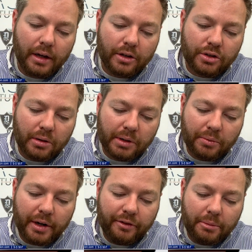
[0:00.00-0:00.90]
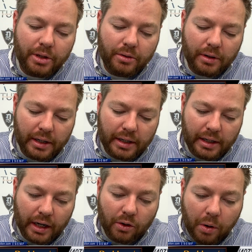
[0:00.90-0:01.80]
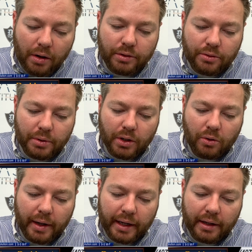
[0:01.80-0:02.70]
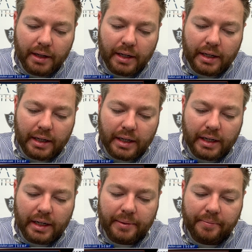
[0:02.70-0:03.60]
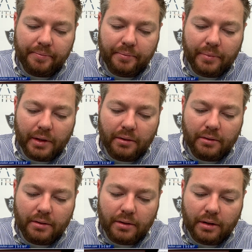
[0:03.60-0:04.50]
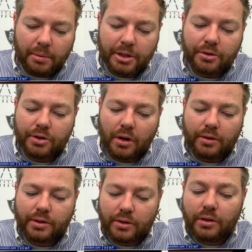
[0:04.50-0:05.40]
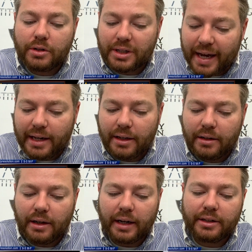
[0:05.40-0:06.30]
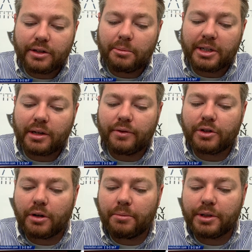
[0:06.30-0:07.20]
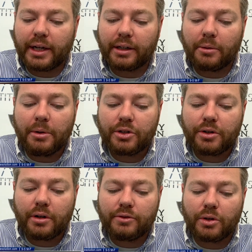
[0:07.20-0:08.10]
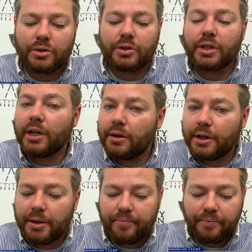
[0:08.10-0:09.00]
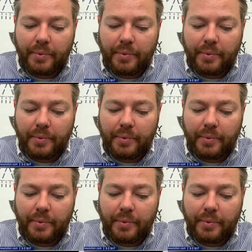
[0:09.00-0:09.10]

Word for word: So I'm going to read from you uh, a quote real quick. Um, Commissioner Saul stated, "I consider myself the term protected commissioner of Social Security."